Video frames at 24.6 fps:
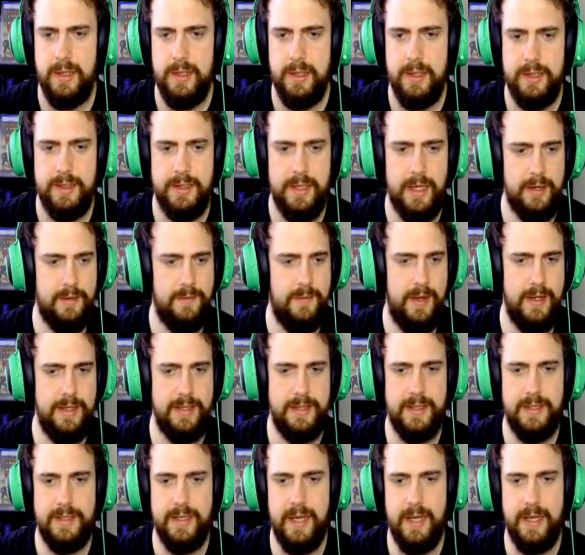Sacrifice
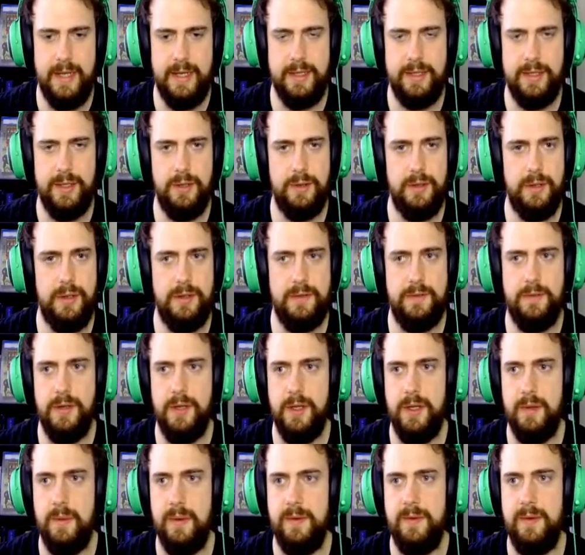and attack. It's all good for
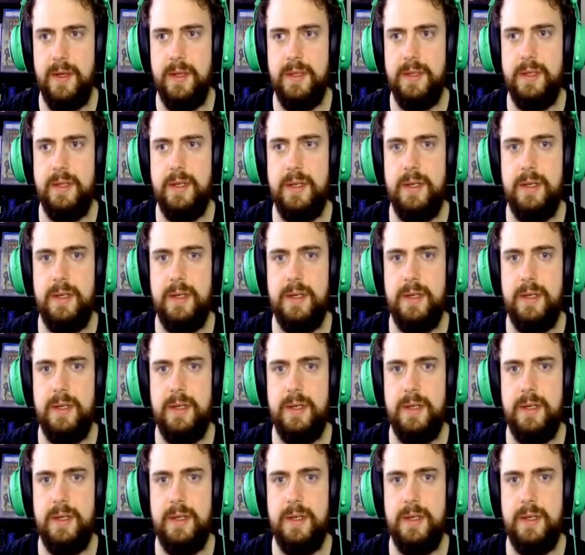you, my friend.